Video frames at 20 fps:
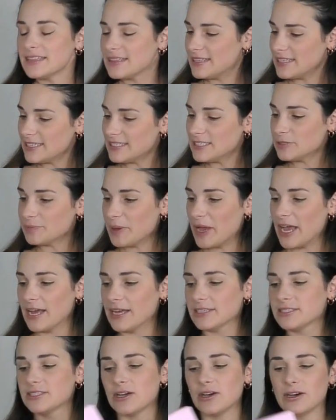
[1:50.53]
These
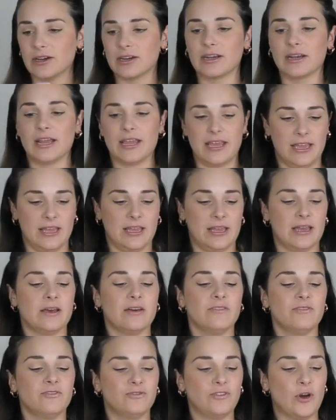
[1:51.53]
pads are a
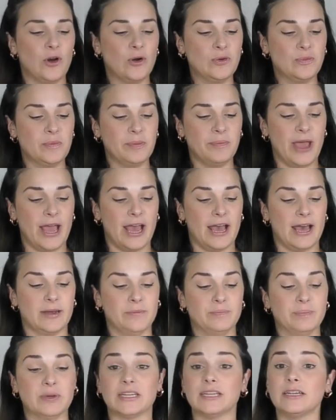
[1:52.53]
foam
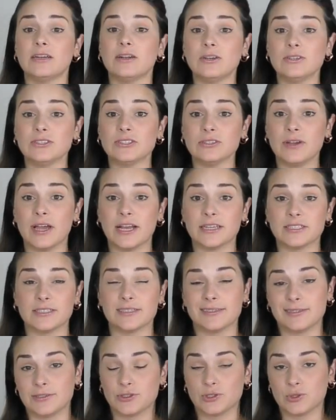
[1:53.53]
pad, but it also has a
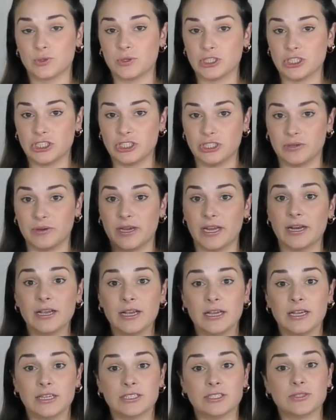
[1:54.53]
little squish to it.
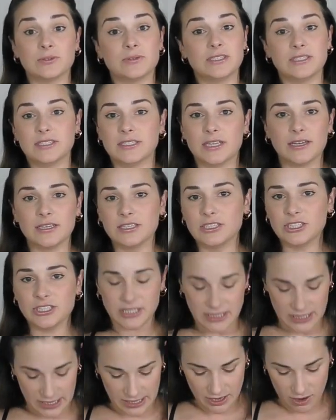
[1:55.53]
So instead of
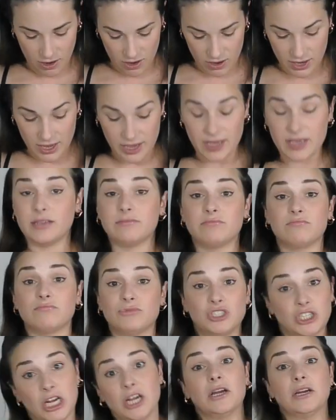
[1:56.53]
just sitting on a
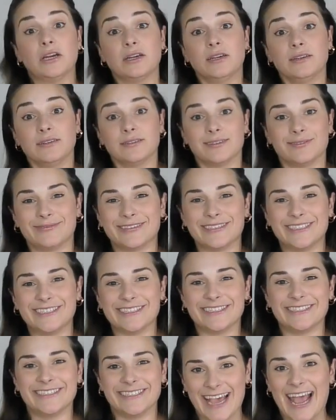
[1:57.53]
chair, which
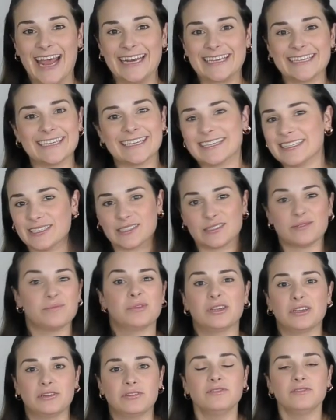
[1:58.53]
is static, it doesn't
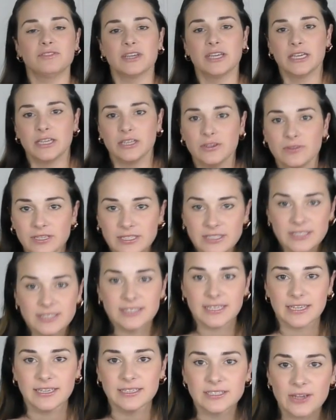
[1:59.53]
move, you can
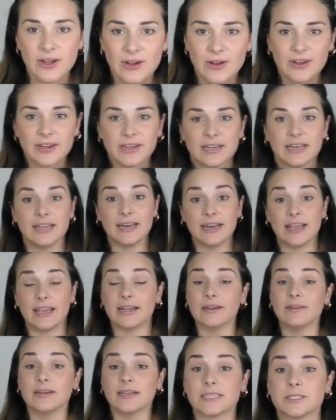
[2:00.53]
sit on an
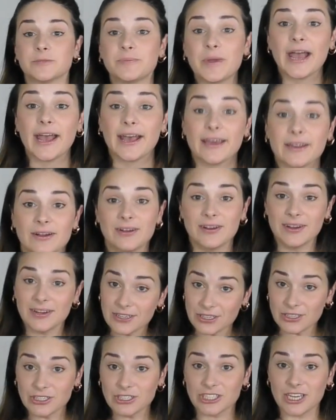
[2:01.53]
Eric's pad on
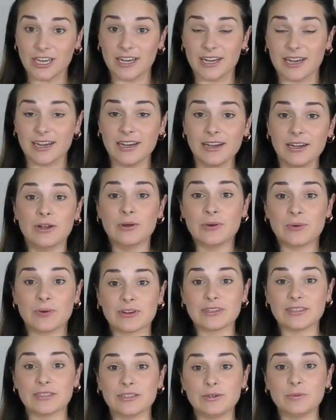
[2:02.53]
your chair
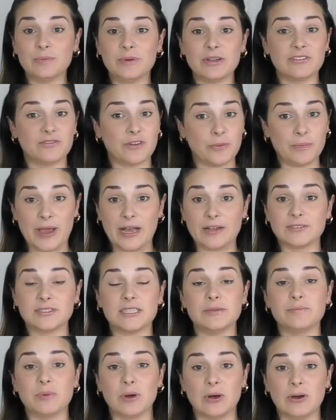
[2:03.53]
or a little bit of a
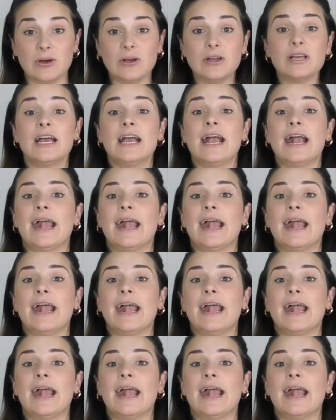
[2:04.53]
bouncy ball,